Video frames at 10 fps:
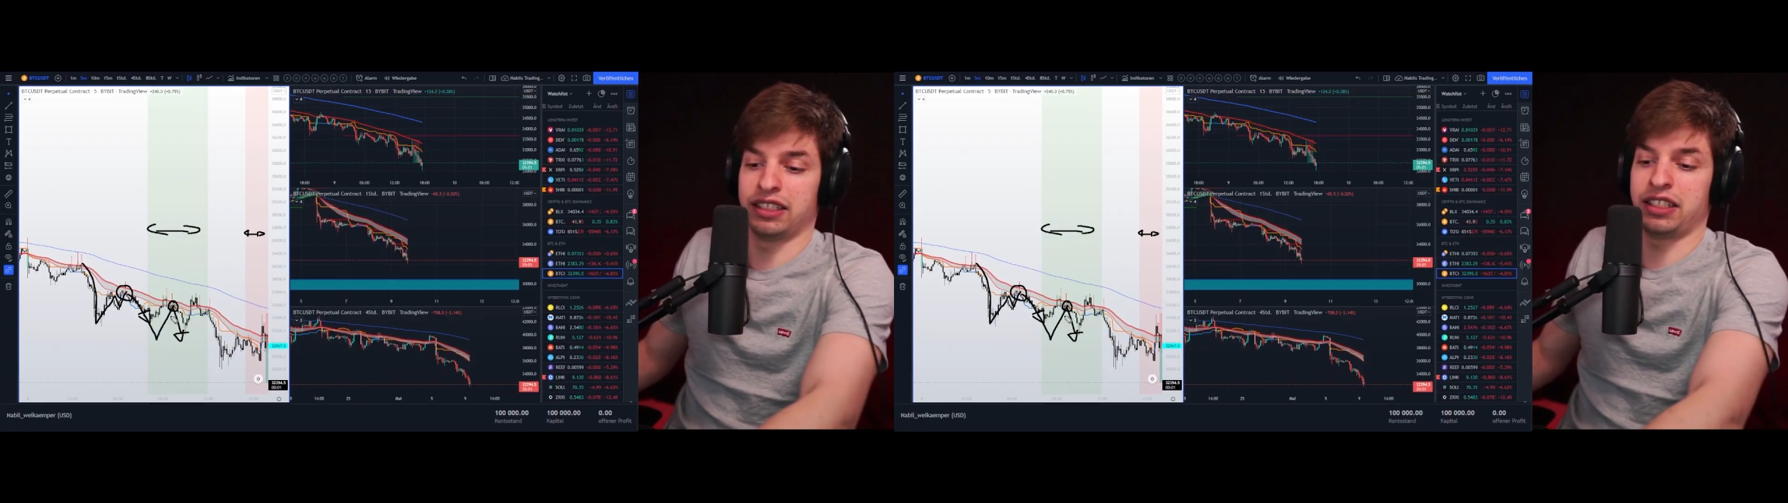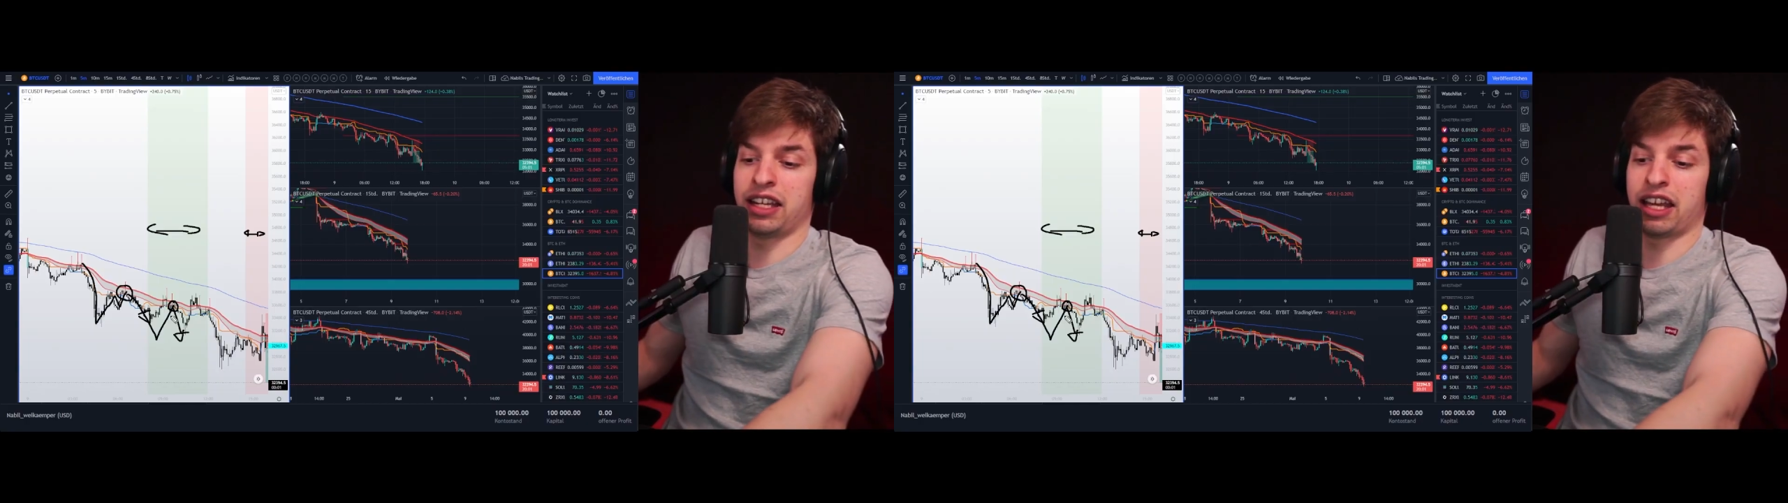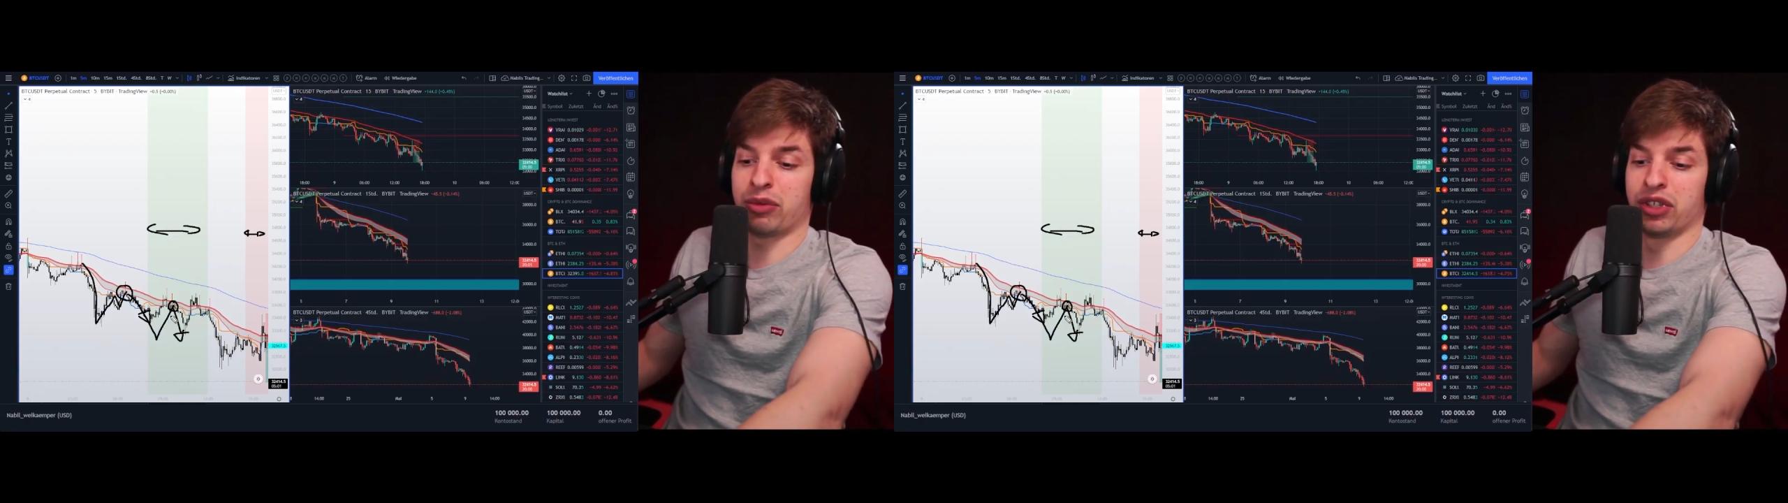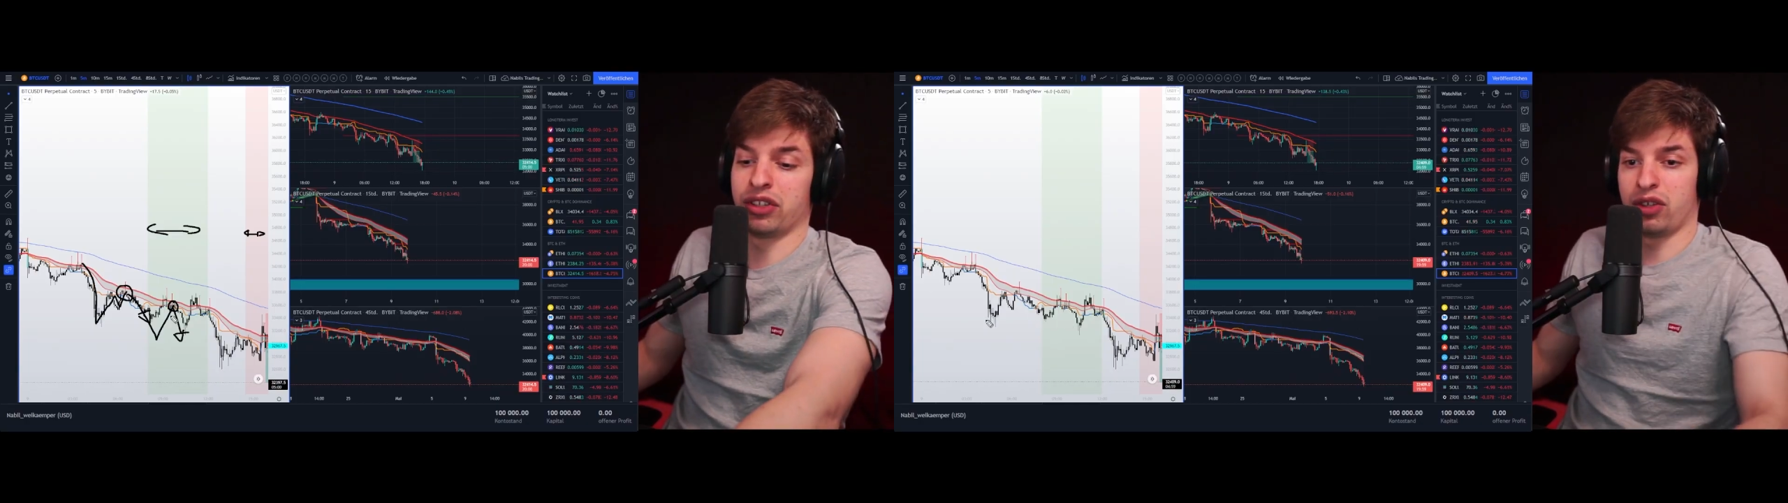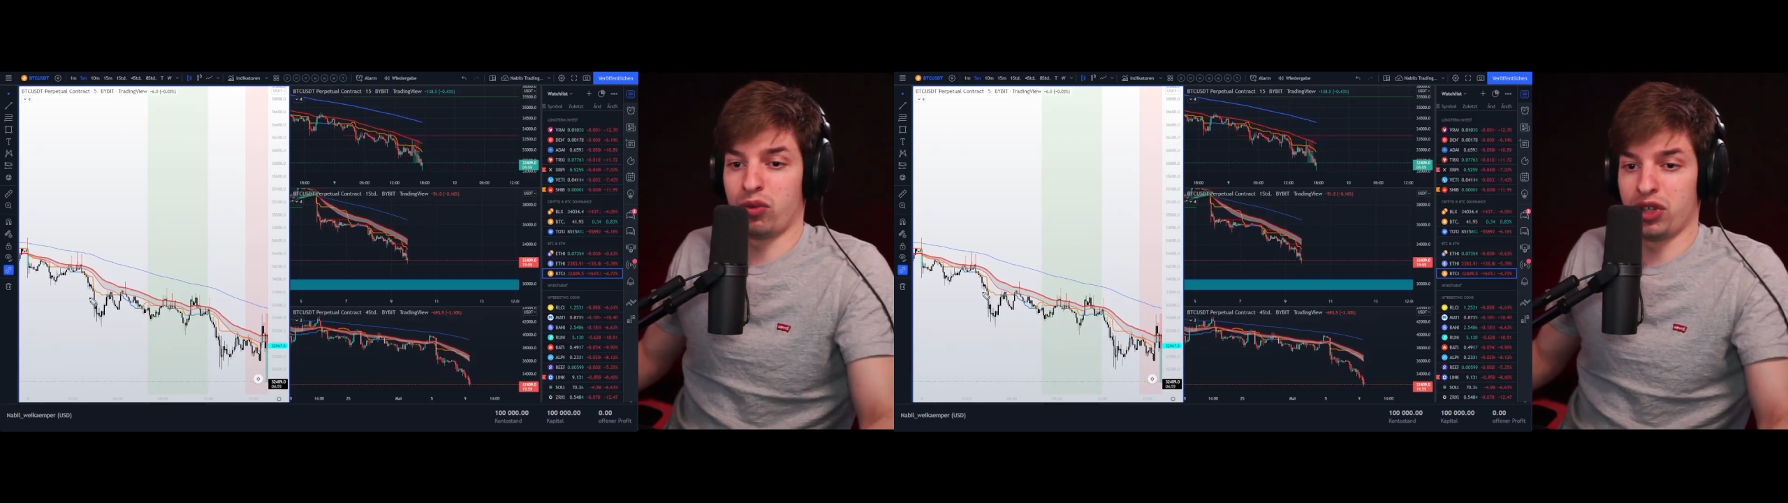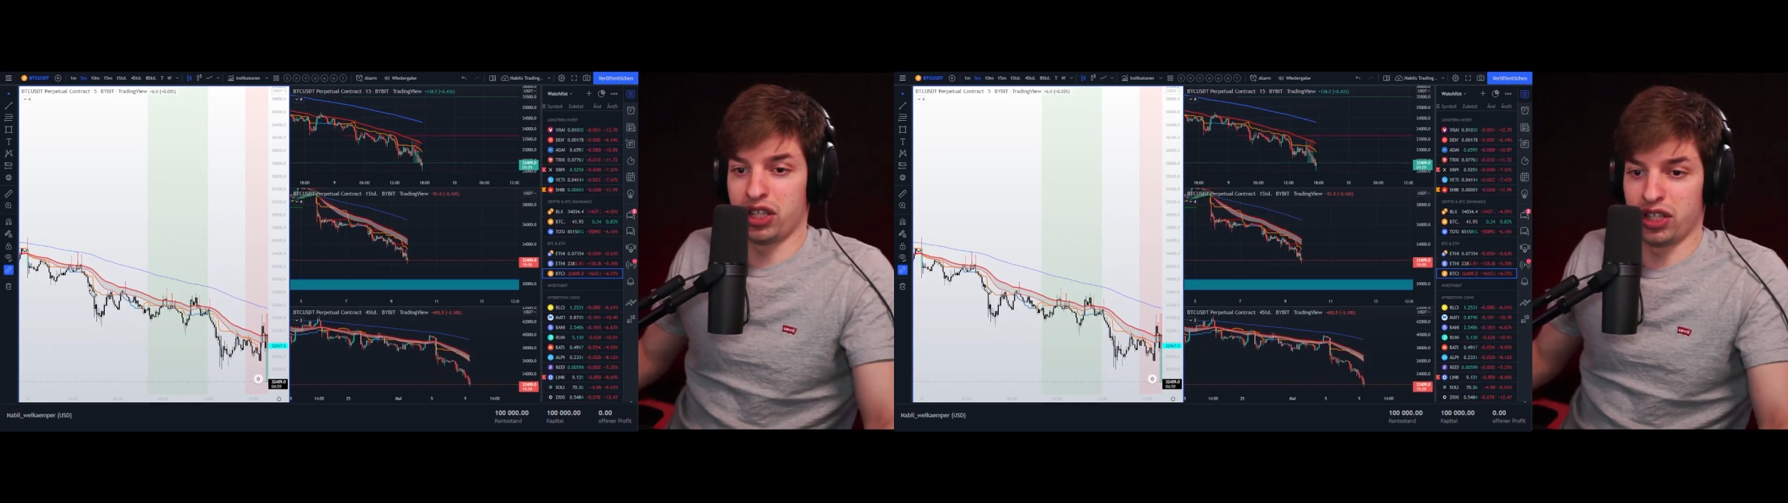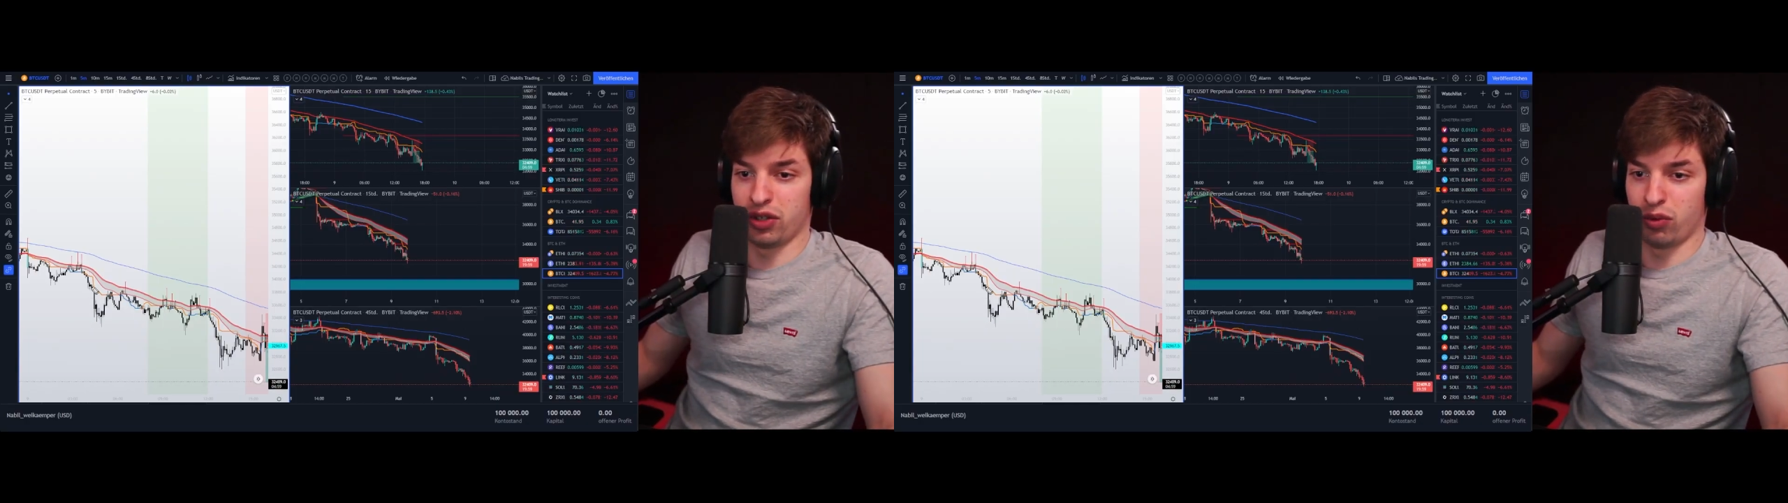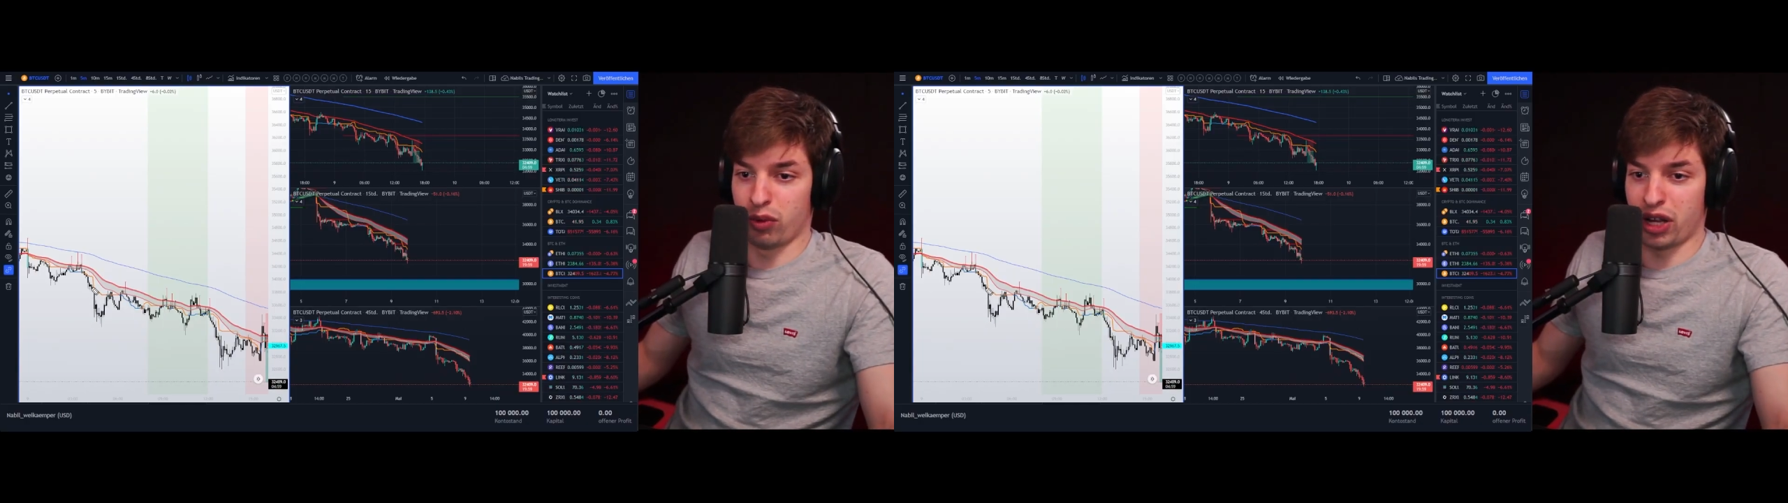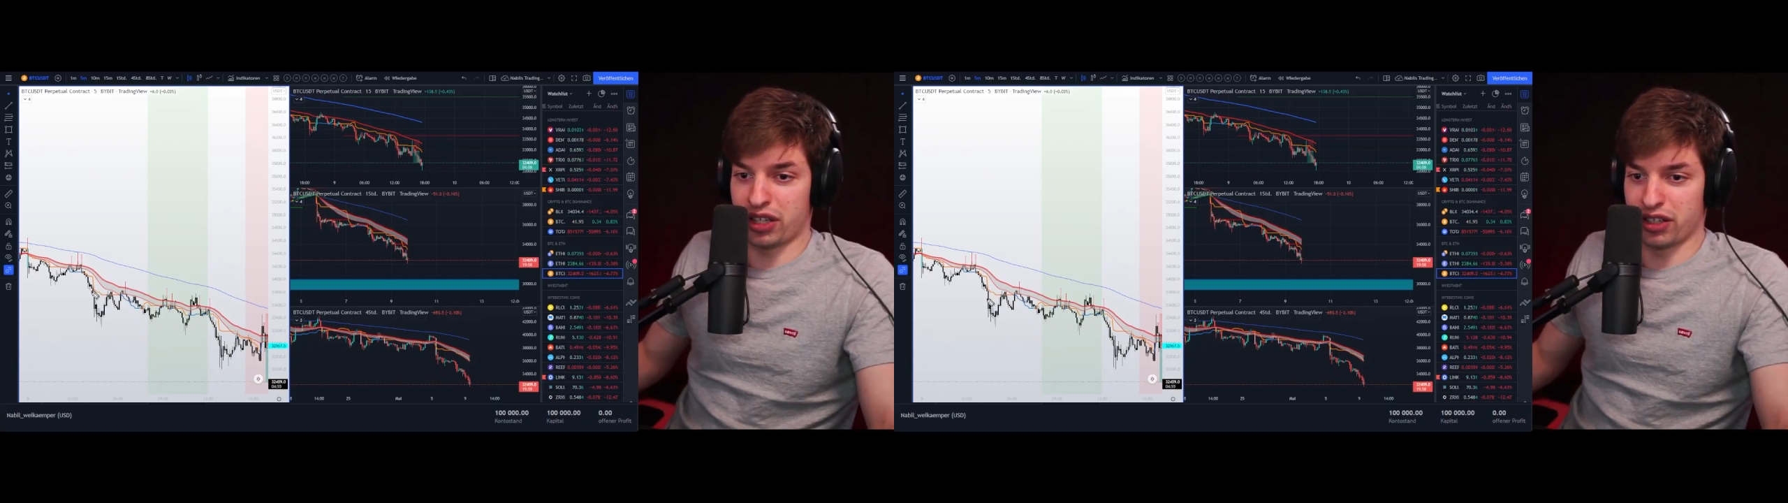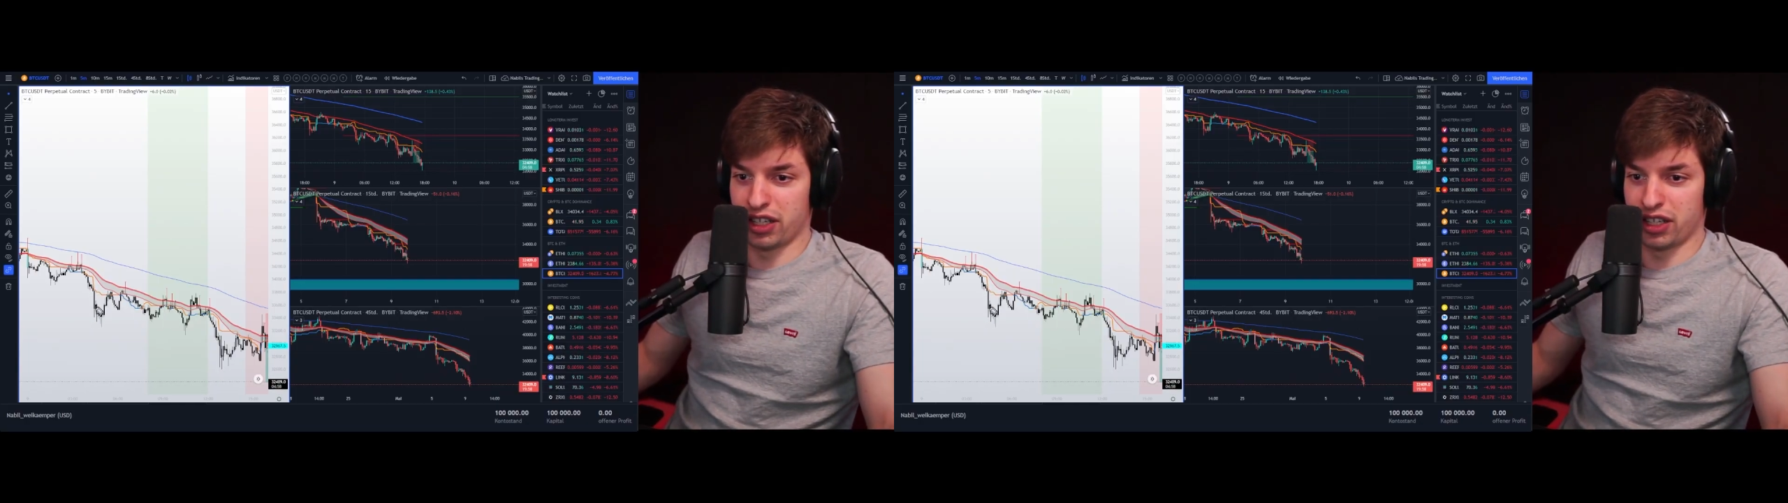didn't happen. We went in